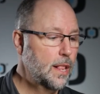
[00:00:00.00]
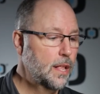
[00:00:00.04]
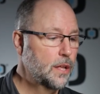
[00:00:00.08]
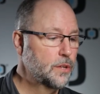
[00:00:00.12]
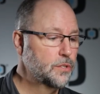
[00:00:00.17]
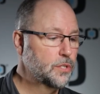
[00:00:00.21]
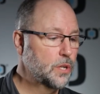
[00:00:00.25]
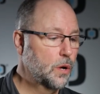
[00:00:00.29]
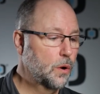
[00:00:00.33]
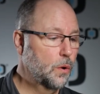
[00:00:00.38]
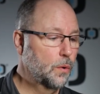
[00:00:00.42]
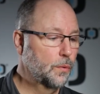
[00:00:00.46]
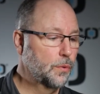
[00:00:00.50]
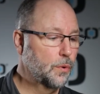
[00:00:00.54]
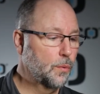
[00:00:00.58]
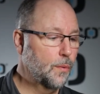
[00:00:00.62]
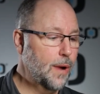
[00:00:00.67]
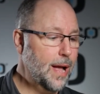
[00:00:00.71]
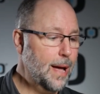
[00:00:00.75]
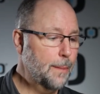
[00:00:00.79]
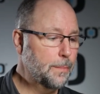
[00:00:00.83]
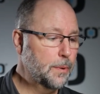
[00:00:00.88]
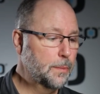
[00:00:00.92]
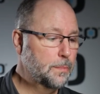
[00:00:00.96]
So the
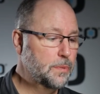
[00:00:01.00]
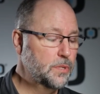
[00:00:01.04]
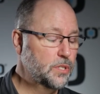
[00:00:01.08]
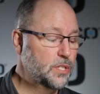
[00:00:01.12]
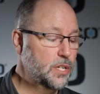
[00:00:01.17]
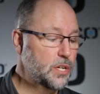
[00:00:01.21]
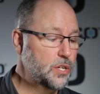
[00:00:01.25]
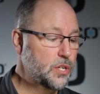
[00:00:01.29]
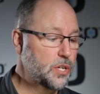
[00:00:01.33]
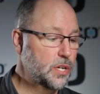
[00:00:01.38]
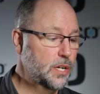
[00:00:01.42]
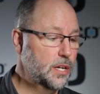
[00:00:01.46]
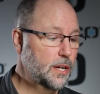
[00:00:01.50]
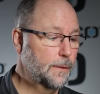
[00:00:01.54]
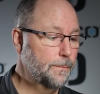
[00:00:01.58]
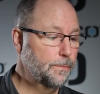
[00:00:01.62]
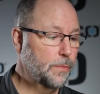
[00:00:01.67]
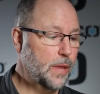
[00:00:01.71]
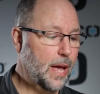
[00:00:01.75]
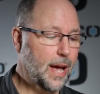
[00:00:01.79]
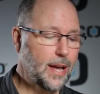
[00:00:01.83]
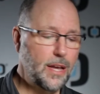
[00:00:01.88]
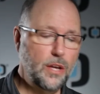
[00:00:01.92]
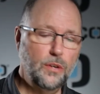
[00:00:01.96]
rapid position,
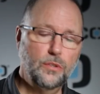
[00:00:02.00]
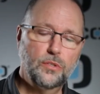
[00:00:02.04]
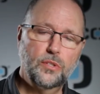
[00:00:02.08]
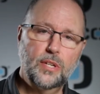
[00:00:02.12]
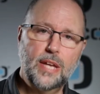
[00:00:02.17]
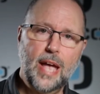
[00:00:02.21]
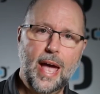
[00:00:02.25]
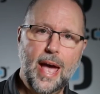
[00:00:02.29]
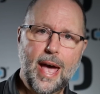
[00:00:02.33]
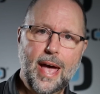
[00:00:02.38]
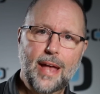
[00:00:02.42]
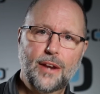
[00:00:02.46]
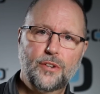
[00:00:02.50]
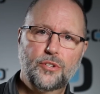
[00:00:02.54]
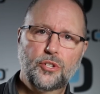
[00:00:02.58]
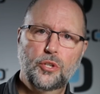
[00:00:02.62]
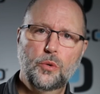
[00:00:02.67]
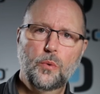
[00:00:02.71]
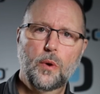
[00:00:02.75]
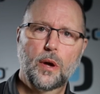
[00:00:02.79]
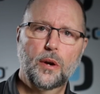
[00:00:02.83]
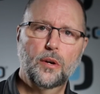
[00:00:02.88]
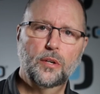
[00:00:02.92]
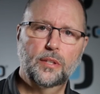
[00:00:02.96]
I usually add
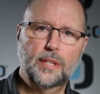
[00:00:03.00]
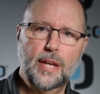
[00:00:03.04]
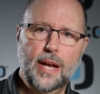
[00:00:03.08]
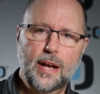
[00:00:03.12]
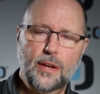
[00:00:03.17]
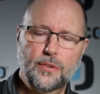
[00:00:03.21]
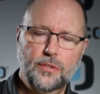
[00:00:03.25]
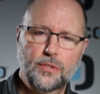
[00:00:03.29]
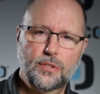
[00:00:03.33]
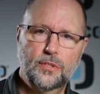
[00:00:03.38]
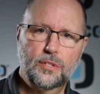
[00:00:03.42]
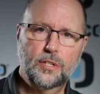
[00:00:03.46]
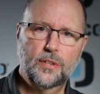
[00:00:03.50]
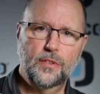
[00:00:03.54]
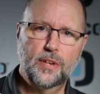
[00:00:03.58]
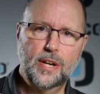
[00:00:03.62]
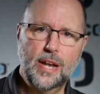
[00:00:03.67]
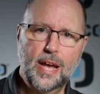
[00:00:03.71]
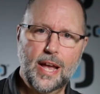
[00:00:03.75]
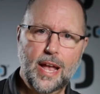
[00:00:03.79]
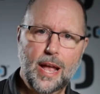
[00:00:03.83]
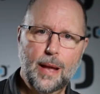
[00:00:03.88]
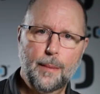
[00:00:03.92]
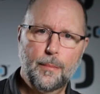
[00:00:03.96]
200 thousandths to the
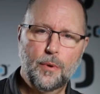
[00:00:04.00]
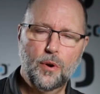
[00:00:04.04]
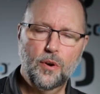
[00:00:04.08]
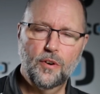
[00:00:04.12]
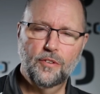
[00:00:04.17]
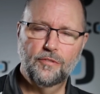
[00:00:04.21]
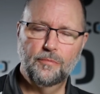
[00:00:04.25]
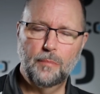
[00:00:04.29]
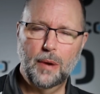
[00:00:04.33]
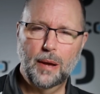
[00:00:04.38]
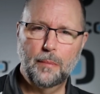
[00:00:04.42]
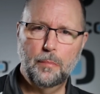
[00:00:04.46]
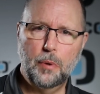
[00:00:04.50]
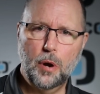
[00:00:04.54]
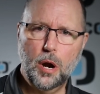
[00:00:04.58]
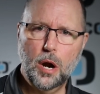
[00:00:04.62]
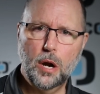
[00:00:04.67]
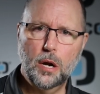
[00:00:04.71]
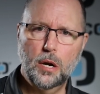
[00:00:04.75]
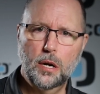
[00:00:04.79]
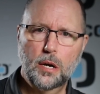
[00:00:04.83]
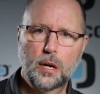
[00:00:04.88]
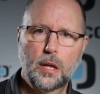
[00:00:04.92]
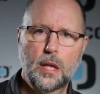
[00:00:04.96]
diameter of my
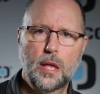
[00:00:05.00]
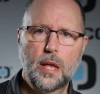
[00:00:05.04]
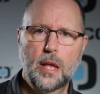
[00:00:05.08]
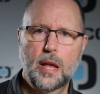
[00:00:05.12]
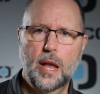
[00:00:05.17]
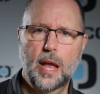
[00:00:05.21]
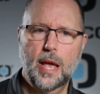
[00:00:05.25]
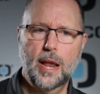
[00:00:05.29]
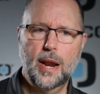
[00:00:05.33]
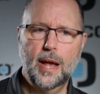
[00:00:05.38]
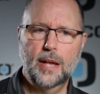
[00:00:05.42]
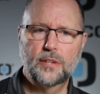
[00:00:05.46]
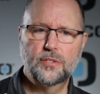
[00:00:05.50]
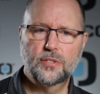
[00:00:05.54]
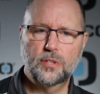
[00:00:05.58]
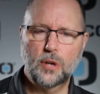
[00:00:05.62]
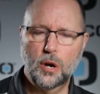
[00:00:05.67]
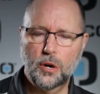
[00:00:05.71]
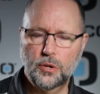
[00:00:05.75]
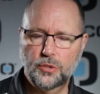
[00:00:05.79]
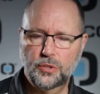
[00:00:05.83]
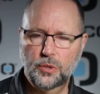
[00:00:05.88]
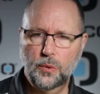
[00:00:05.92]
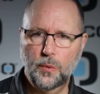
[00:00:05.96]
part, and I
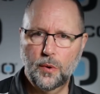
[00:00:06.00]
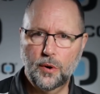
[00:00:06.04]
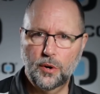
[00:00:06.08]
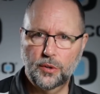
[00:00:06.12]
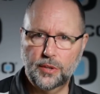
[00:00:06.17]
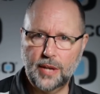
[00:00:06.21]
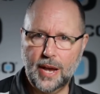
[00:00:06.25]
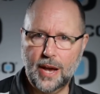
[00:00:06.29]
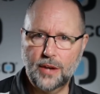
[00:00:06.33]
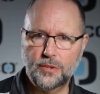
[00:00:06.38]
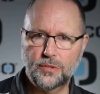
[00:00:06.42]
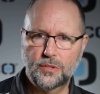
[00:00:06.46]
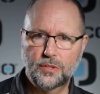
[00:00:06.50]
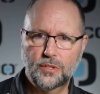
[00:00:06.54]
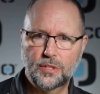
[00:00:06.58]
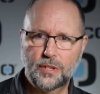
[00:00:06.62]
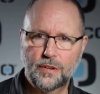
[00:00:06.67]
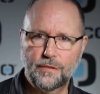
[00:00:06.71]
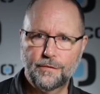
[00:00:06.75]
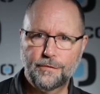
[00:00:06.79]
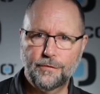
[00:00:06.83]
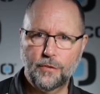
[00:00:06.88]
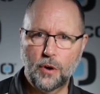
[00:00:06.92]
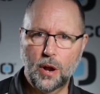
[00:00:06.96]
start 200 thousandths
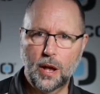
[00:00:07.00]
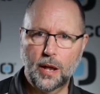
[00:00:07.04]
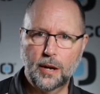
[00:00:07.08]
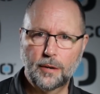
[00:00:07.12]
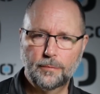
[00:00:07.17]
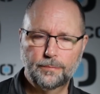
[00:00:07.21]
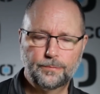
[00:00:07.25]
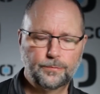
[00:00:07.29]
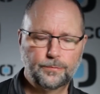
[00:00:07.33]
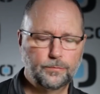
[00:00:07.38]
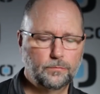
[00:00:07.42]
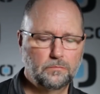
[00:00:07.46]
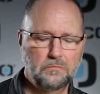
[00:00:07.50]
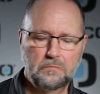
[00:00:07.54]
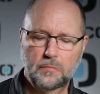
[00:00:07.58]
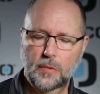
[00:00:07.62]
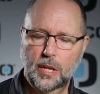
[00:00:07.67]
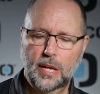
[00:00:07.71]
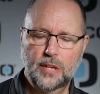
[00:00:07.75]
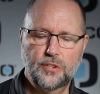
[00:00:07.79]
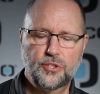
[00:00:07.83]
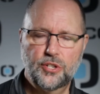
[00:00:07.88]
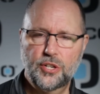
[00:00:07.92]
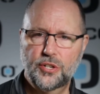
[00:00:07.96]
in front.
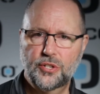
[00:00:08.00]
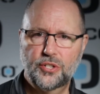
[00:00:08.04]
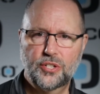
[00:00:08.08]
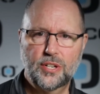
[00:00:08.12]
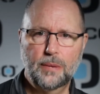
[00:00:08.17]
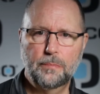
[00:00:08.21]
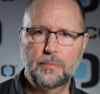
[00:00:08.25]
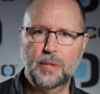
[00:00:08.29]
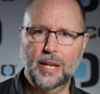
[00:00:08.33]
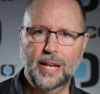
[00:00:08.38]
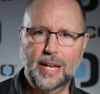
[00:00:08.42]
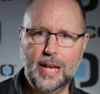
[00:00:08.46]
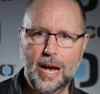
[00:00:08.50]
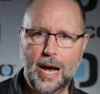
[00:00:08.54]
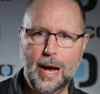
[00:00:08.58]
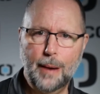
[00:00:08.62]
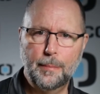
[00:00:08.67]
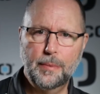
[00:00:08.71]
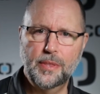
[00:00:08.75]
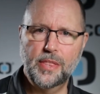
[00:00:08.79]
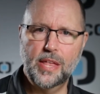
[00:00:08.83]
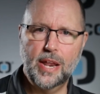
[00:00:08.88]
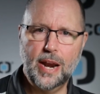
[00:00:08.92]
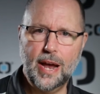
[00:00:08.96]
It's just something
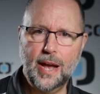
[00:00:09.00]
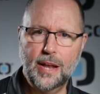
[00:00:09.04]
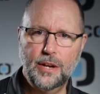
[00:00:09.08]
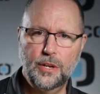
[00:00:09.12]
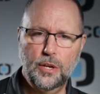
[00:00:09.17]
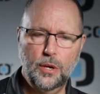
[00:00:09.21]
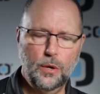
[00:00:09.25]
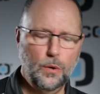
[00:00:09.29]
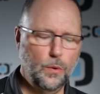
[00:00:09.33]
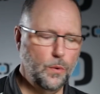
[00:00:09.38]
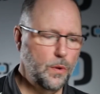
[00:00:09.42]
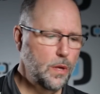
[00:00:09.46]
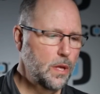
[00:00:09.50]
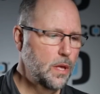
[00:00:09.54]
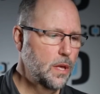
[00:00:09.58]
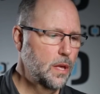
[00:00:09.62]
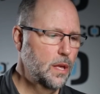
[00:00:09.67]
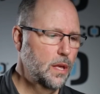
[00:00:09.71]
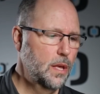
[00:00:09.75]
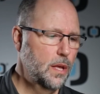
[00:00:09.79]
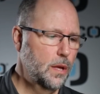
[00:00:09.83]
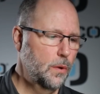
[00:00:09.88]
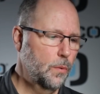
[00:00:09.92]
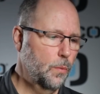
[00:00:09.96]
common that I do
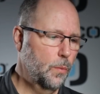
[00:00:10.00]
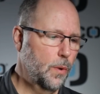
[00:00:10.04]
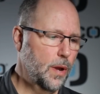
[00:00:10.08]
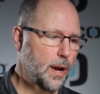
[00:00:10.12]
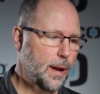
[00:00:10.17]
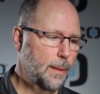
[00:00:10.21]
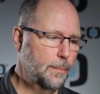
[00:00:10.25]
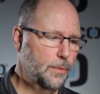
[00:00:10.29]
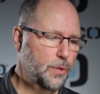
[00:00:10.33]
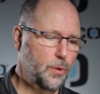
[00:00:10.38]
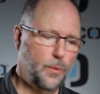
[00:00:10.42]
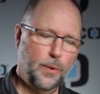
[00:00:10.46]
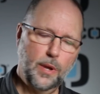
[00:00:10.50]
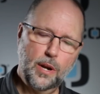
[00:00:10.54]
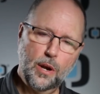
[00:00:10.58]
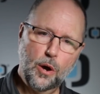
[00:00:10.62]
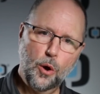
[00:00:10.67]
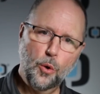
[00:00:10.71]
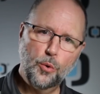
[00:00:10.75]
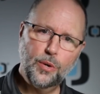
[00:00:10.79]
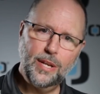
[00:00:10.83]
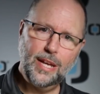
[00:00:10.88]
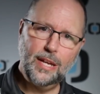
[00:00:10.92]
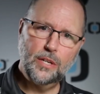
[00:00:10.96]
when I'm doing
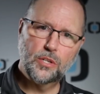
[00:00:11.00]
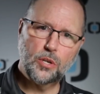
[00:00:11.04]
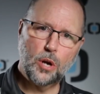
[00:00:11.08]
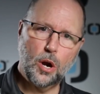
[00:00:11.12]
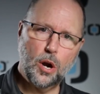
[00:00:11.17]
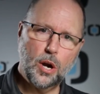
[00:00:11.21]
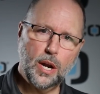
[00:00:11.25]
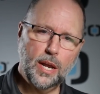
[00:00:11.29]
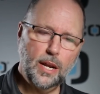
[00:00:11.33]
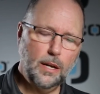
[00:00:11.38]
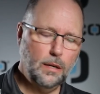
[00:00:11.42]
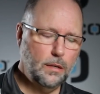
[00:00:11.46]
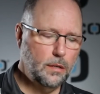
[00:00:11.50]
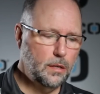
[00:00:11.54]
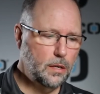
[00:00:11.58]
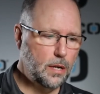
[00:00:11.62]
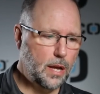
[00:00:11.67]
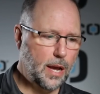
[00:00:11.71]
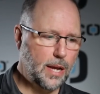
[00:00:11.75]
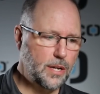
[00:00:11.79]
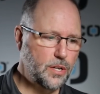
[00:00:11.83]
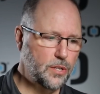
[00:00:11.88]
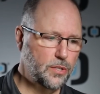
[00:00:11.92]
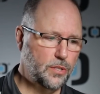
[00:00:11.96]
OD turning.
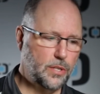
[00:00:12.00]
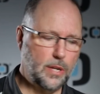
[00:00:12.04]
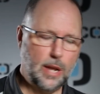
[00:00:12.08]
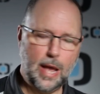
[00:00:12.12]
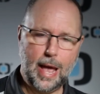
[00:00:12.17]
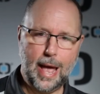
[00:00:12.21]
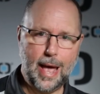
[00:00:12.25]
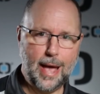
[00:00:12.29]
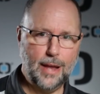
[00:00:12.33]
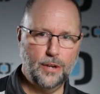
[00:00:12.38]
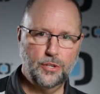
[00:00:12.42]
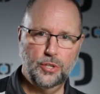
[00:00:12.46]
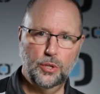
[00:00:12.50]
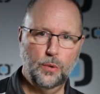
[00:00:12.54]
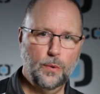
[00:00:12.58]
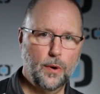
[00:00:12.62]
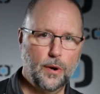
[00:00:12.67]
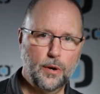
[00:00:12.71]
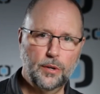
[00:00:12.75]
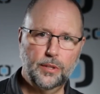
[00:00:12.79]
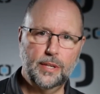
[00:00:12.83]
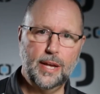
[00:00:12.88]
I just add 200